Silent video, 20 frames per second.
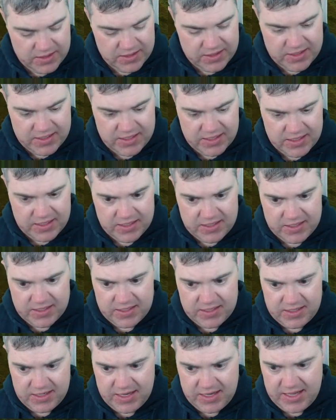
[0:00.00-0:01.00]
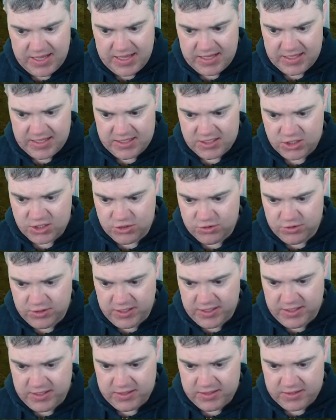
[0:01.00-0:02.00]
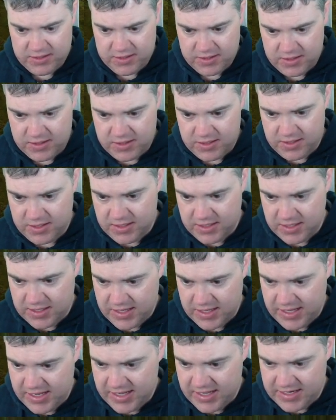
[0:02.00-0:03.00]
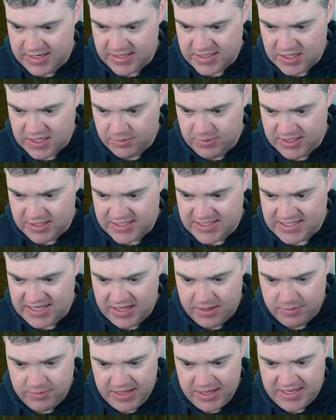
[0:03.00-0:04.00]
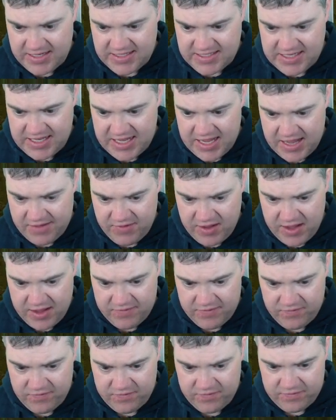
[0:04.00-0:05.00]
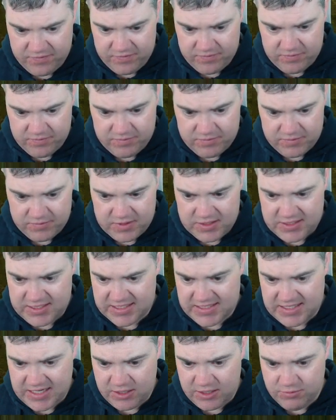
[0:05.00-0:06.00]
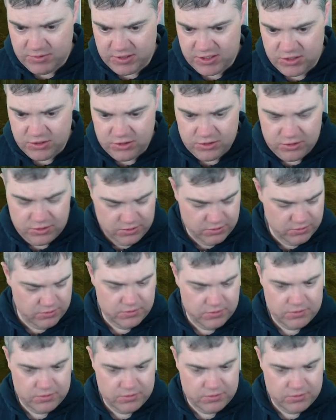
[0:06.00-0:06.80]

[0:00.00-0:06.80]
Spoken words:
get ls tree, and it's going to be the same 8cff 6a32